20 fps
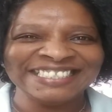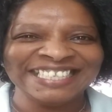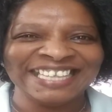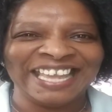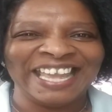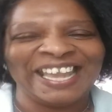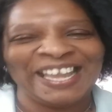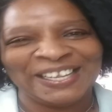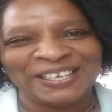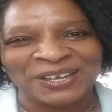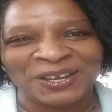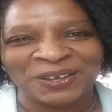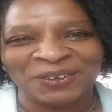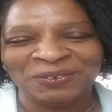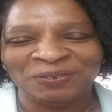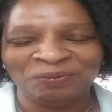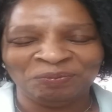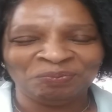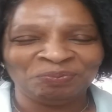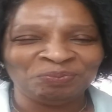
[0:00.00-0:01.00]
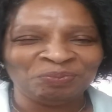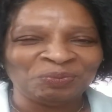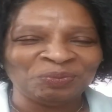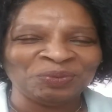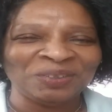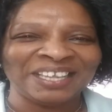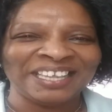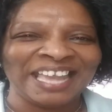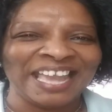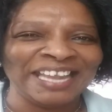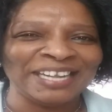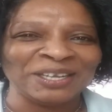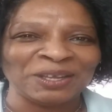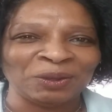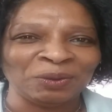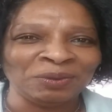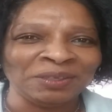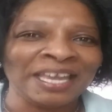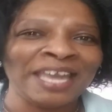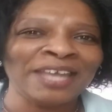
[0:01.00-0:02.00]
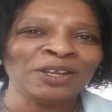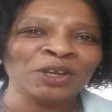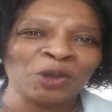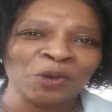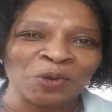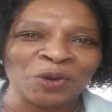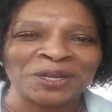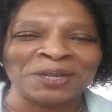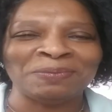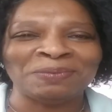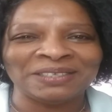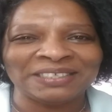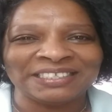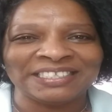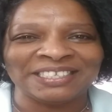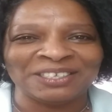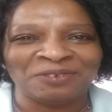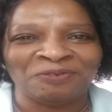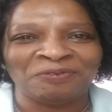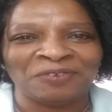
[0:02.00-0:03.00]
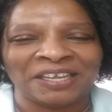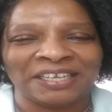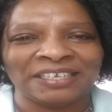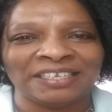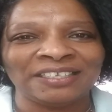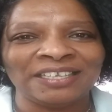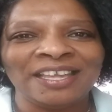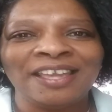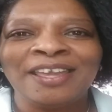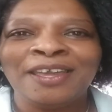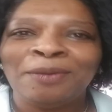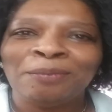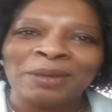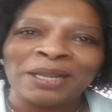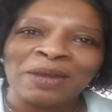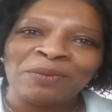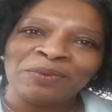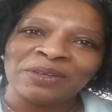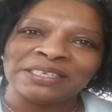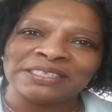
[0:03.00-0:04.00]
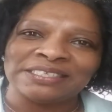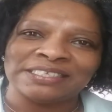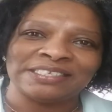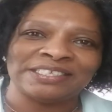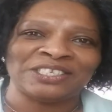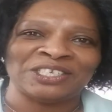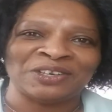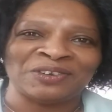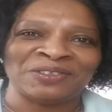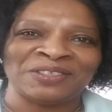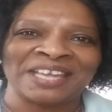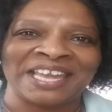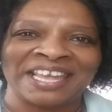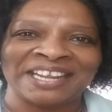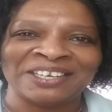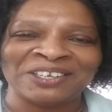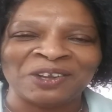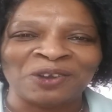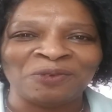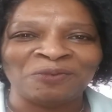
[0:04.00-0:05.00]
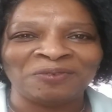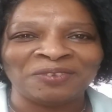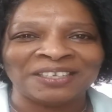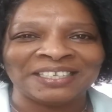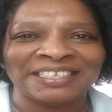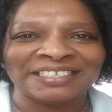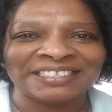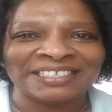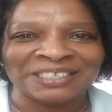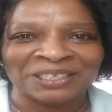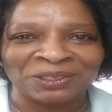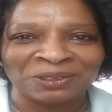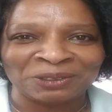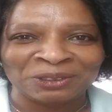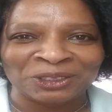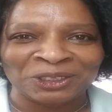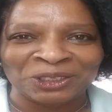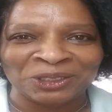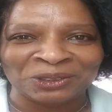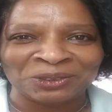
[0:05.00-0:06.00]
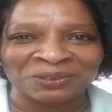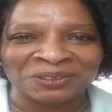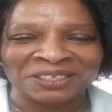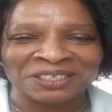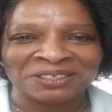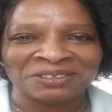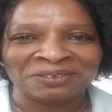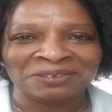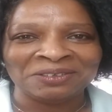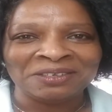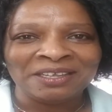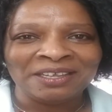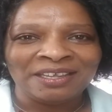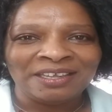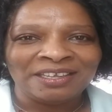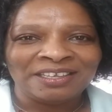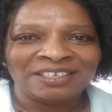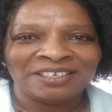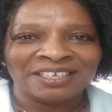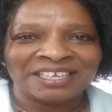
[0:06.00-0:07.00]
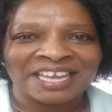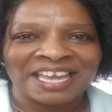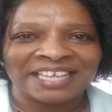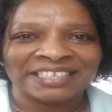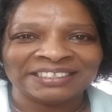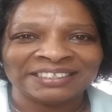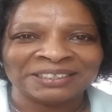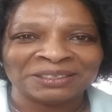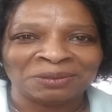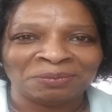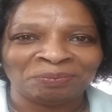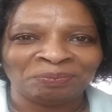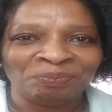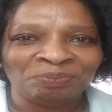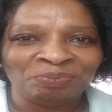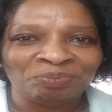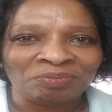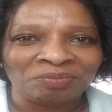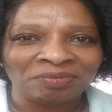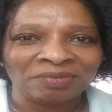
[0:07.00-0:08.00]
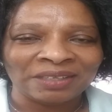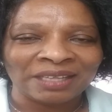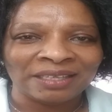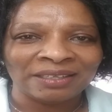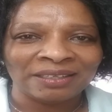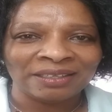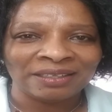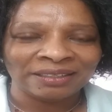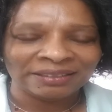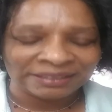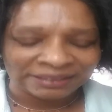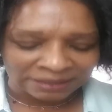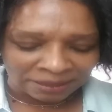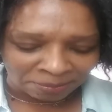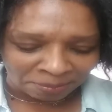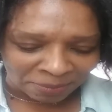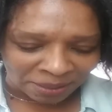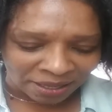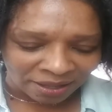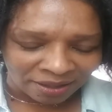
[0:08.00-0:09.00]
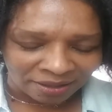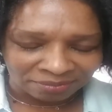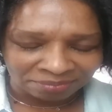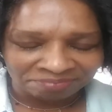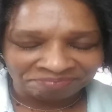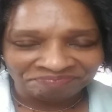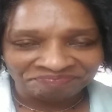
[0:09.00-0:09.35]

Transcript: I know. I know. Kind of corny, but still funny. But I wanted to share that, and hopefully it tickled you and you you got some, some, um,